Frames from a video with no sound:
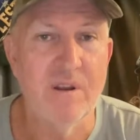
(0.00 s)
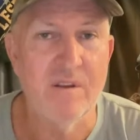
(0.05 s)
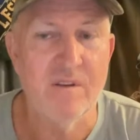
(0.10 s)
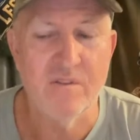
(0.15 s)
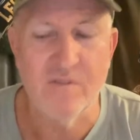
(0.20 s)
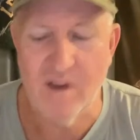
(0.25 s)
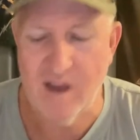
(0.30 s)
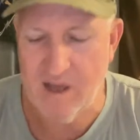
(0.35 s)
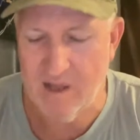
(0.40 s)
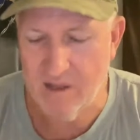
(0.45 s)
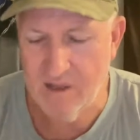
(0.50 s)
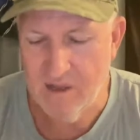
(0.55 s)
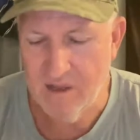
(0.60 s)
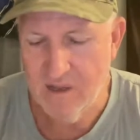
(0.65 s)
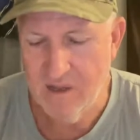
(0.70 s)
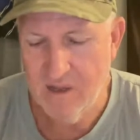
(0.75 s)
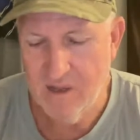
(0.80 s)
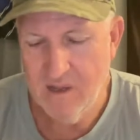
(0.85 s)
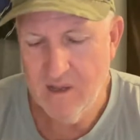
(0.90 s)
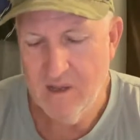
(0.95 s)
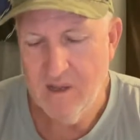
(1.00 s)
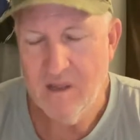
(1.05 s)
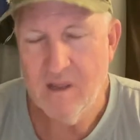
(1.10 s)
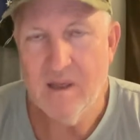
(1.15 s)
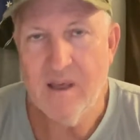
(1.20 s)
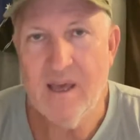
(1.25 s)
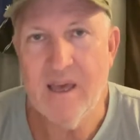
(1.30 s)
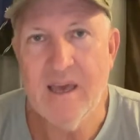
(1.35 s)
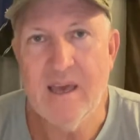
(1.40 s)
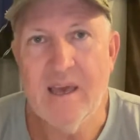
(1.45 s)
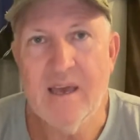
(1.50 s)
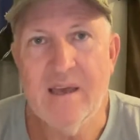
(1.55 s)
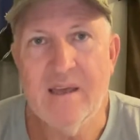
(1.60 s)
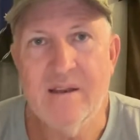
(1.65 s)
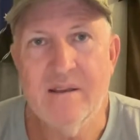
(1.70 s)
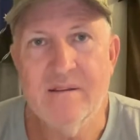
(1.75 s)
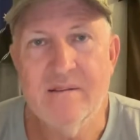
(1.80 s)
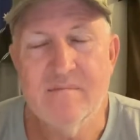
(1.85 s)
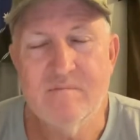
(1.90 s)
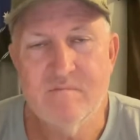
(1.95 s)
Innisfail.
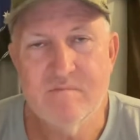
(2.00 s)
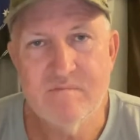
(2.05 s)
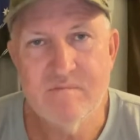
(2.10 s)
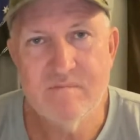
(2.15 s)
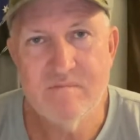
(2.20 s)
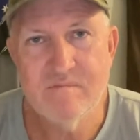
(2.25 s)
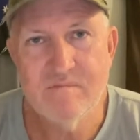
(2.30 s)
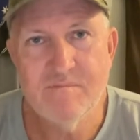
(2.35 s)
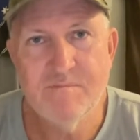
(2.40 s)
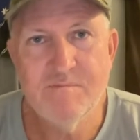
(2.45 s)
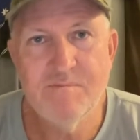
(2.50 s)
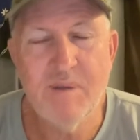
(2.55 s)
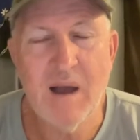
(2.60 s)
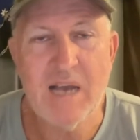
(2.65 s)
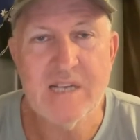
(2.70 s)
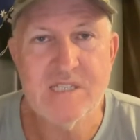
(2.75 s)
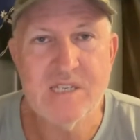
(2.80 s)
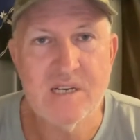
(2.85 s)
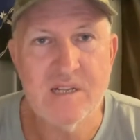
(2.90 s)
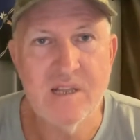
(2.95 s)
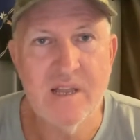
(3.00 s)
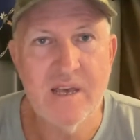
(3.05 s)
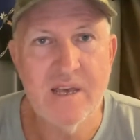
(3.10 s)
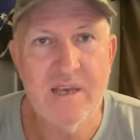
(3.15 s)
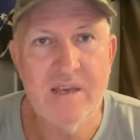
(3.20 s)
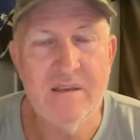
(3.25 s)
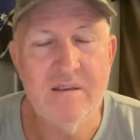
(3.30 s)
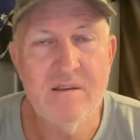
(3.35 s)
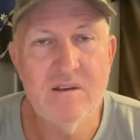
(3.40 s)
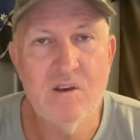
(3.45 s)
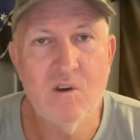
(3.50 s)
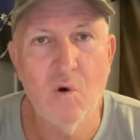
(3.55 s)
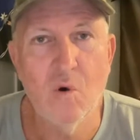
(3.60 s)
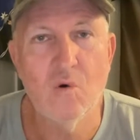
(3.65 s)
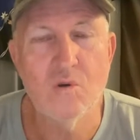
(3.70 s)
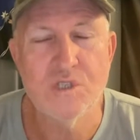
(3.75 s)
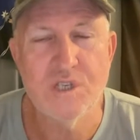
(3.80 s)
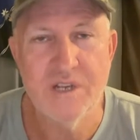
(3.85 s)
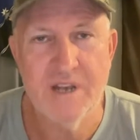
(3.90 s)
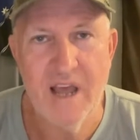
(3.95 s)
And basically,
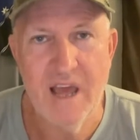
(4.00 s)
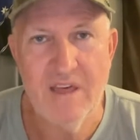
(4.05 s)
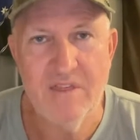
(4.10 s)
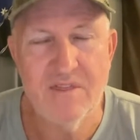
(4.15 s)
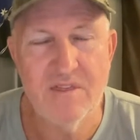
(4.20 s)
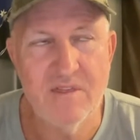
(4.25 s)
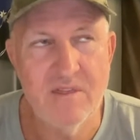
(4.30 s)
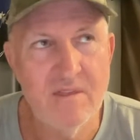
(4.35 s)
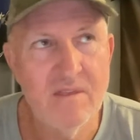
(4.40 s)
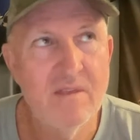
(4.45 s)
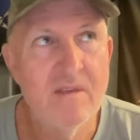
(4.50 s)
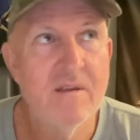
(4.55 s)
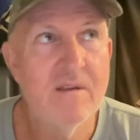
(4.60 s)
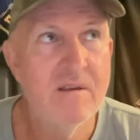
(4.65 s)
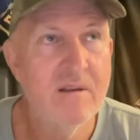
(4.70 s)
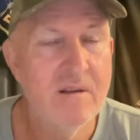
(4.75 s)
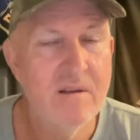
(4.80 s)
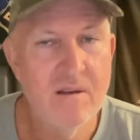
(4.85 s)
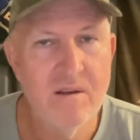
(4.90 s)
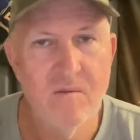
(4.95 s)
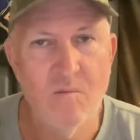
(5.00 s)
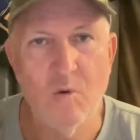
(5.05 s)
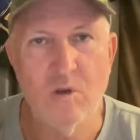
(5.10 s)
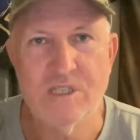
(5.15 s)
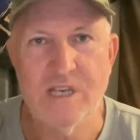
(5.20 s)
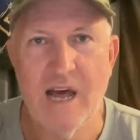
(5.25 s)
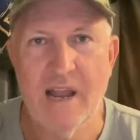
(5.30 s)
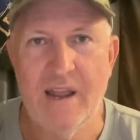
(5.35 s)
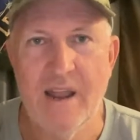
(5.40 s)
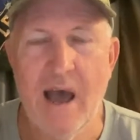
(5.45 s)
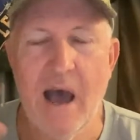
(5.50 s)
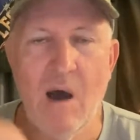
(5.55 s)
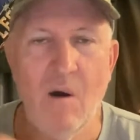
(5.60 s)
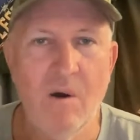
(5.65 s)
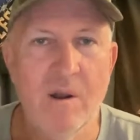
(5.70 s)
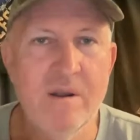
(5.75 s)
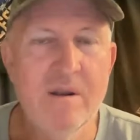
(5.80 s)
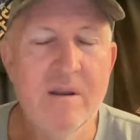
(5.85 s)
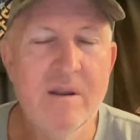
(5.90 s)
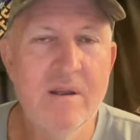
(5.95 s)
cause of death was
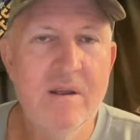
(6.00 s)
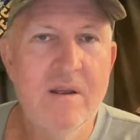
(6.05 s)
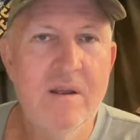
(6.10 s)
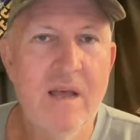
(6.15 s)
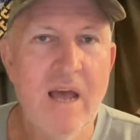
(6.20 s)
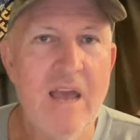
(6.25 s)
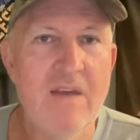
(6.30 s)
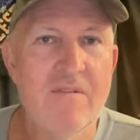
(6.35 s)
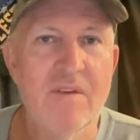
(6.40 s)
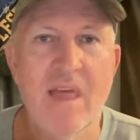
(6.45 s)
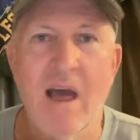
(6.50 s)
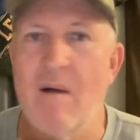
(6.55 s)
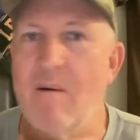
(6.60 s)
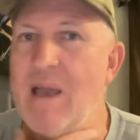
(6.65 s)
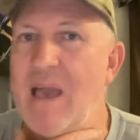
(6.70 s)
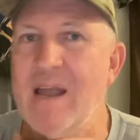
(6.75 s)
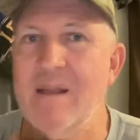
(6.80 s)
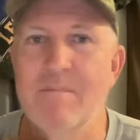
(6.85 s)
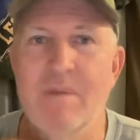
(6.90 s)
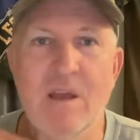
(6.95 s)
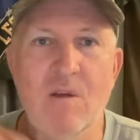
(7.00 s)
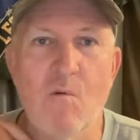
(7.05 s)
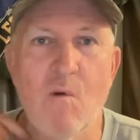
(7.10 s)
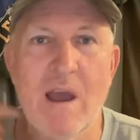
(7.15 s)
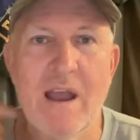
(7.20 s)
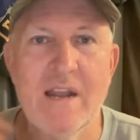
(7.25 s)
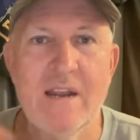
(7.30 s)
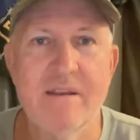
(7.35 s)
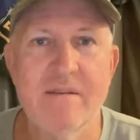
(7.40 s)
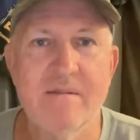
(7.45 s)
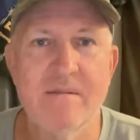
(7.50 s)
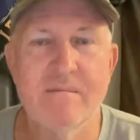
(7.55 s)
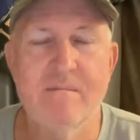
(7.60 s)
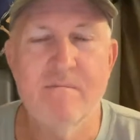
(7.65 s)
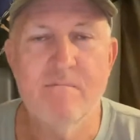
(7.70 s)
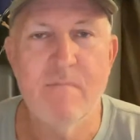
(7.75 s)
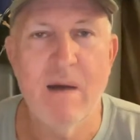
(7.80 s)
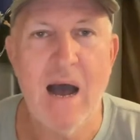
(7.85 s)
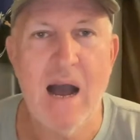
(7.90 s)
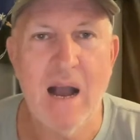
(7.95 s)
unknown, even though he had a big red
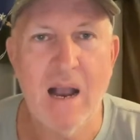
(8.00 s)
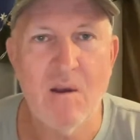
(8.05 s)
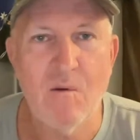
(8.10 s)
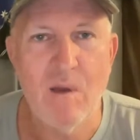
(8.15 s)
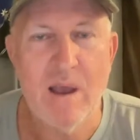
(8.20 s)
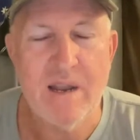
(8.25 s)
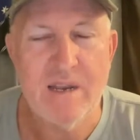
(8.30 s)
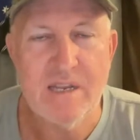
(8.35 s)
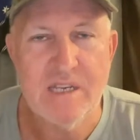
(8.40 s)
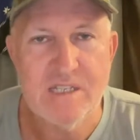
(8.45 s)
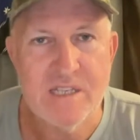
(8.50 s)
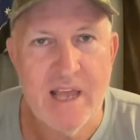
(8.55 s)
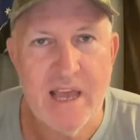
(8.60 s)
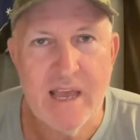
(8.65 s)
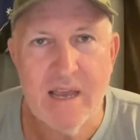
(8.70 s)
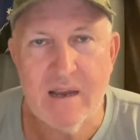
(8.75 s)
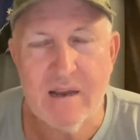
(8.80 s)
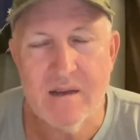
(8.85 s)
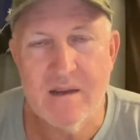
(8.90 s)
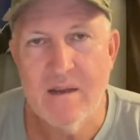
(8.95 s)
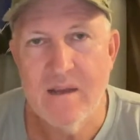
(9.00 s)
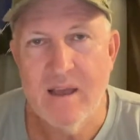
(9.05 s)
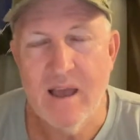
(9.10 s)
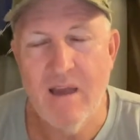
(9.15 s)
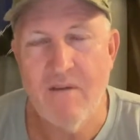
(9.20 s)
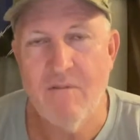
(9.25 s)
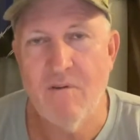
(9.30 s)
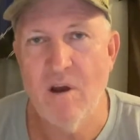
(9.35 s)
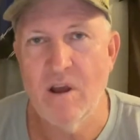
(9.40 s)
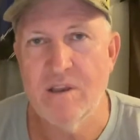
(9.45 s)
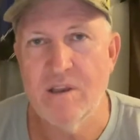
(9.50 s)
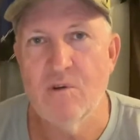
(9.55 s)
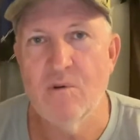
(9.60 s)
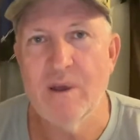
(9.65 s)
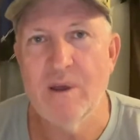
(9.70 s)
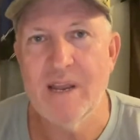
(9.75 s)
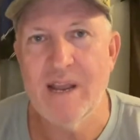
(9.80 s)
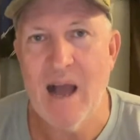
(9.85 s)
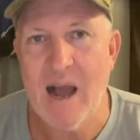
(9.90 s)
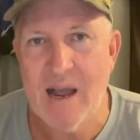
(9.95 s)
mark around his neck. Everyone knew
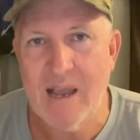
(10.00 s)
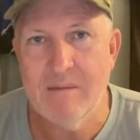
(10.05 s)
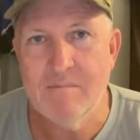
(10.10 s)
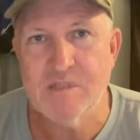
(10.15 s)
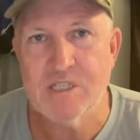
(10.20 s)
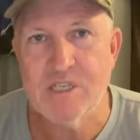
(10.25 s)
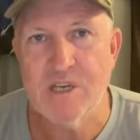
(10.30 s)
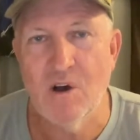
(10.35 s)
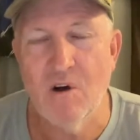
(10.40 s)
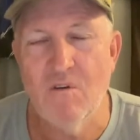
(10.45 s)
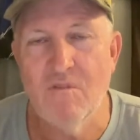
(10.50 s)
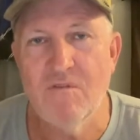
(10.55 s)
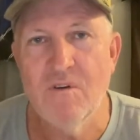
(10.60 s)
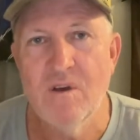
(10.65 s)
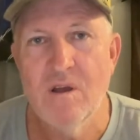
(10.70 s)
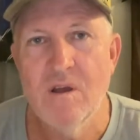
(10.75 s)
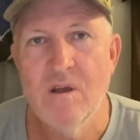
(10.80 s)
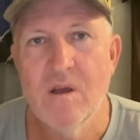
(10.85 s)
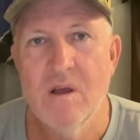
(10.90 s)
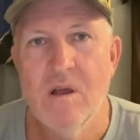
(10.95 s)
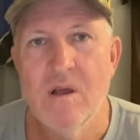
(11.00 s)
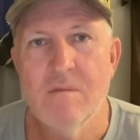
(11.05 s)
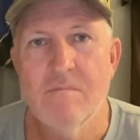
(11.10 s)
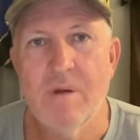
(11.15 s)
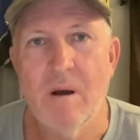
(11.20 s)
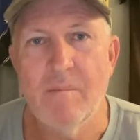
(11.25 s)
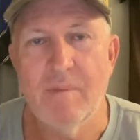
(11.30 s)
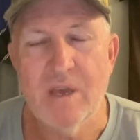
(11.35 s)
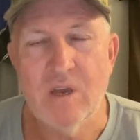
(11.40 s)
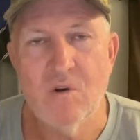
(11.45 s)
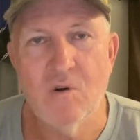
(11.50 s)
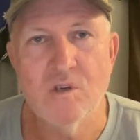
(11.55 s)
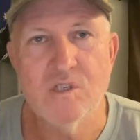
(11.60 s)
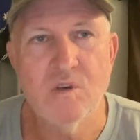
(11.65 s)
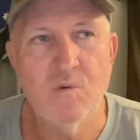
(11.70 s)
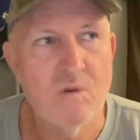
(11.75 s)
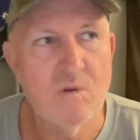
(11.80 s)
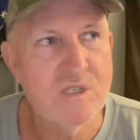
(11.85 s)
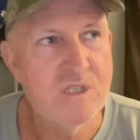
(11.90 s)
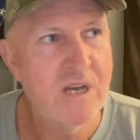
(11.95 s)
he'd hung himself, but because
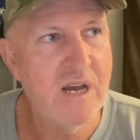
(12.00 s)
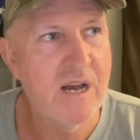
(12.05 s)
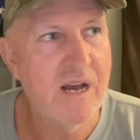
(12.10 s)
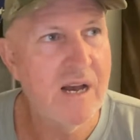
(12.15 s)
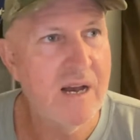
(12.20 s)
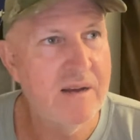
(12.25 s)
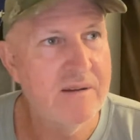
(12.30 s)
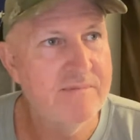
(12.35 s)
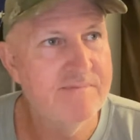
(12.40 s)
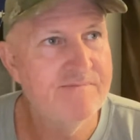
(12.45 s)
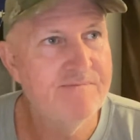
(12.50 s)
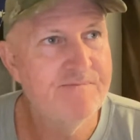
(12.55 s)
it was a